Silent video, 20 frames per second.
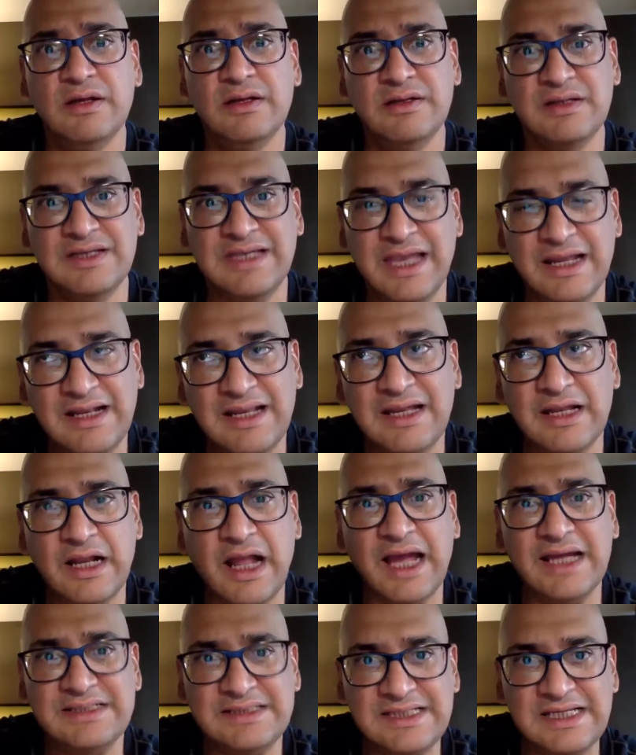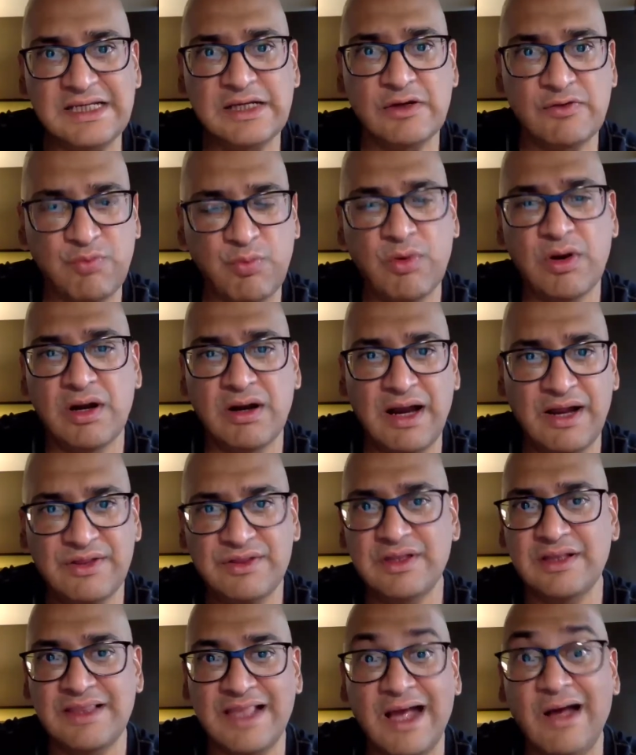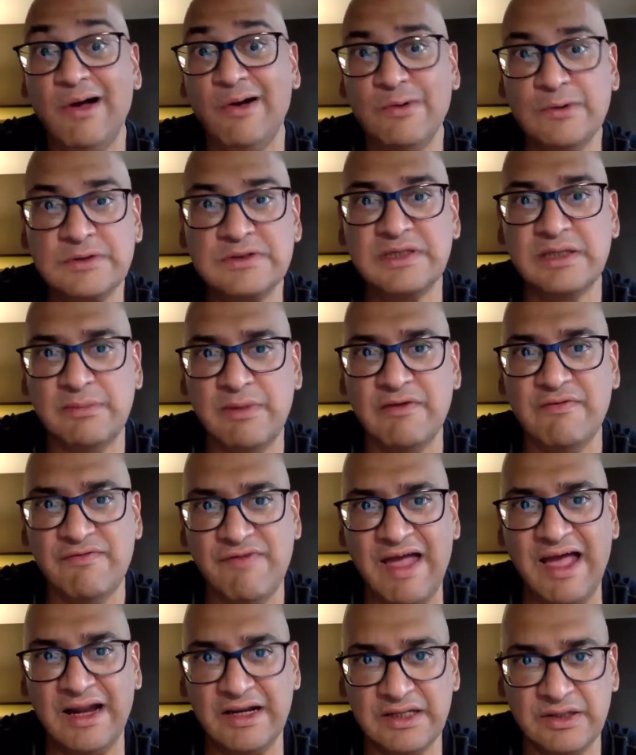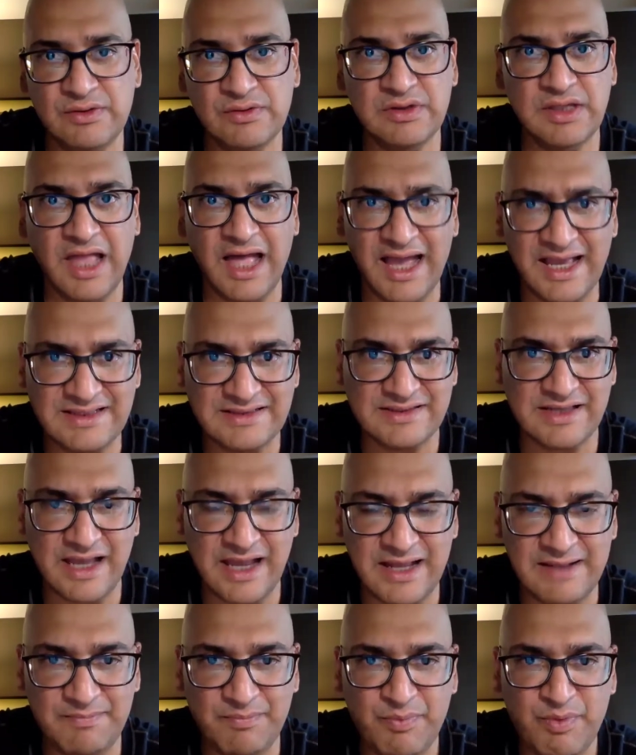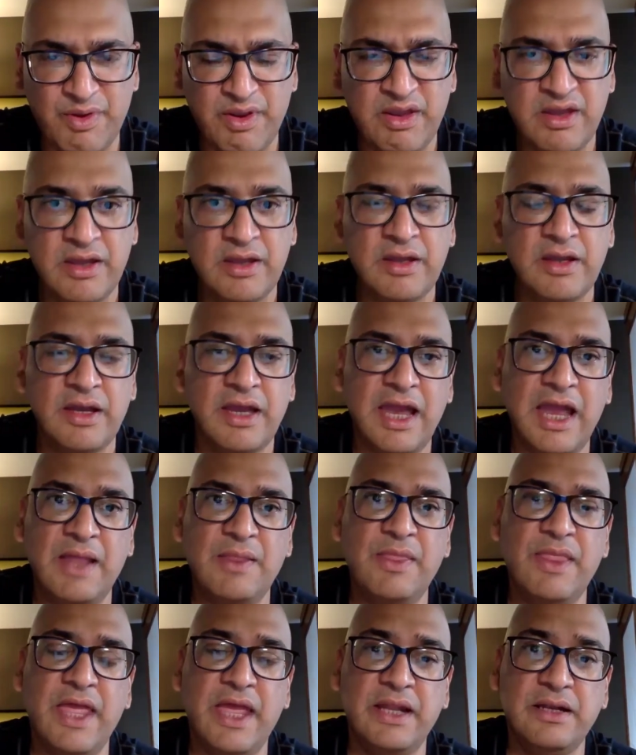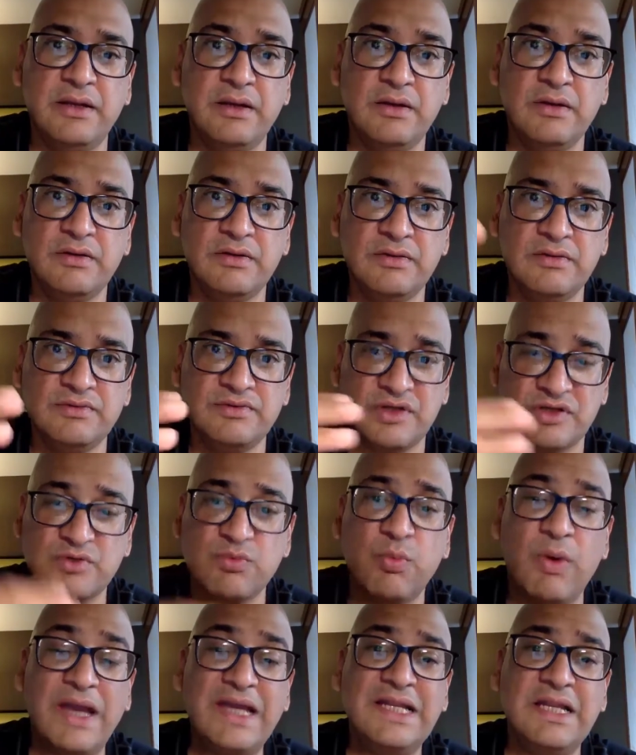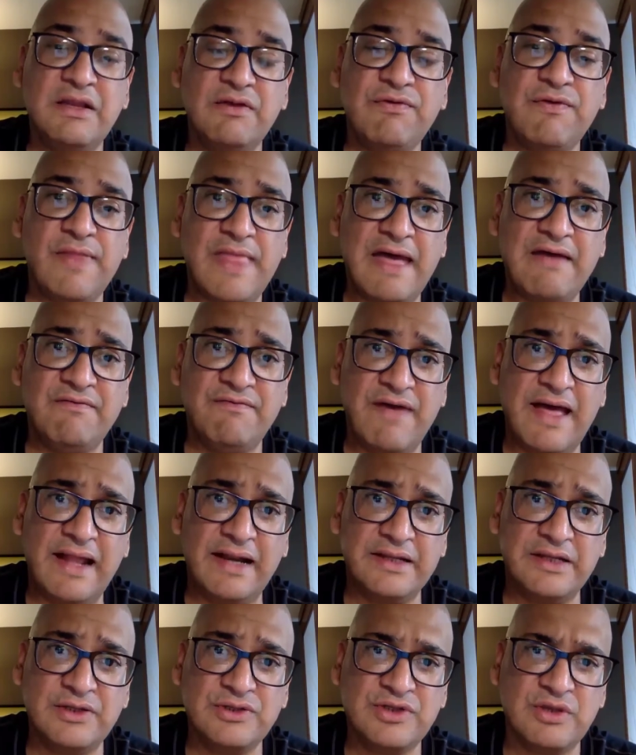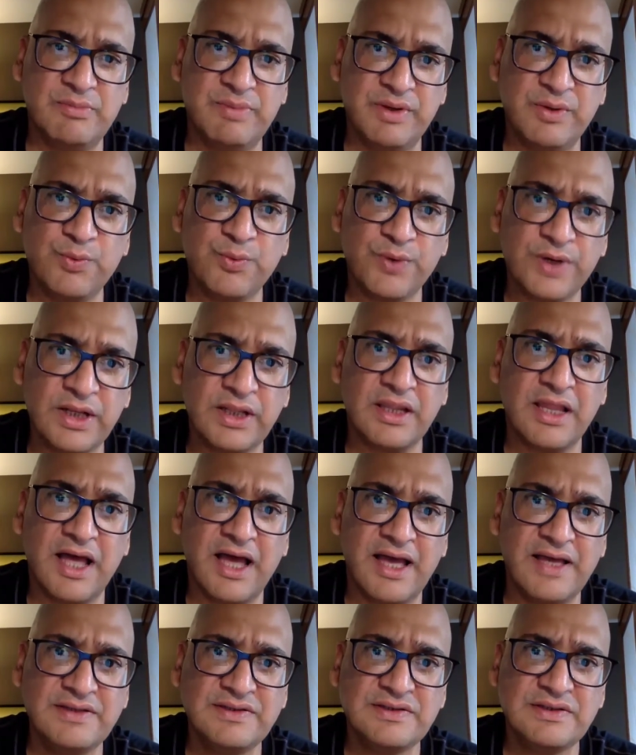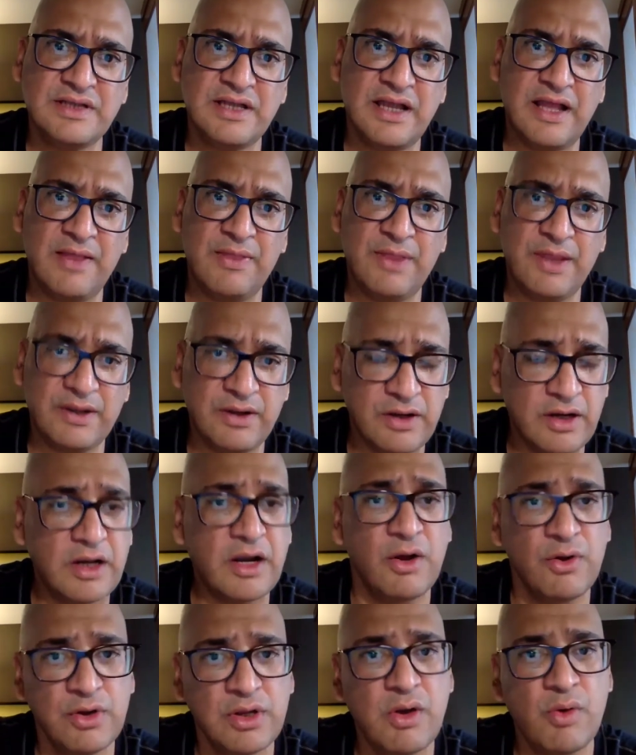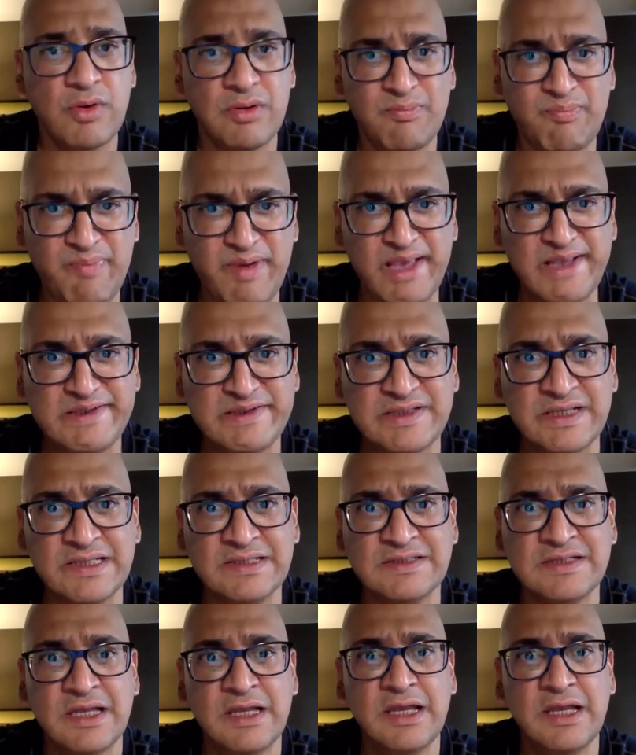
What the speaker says: getting an idea of where I think that ultimate value lies at, and then just waiting for that value to be realized. And then on an ongoing basis,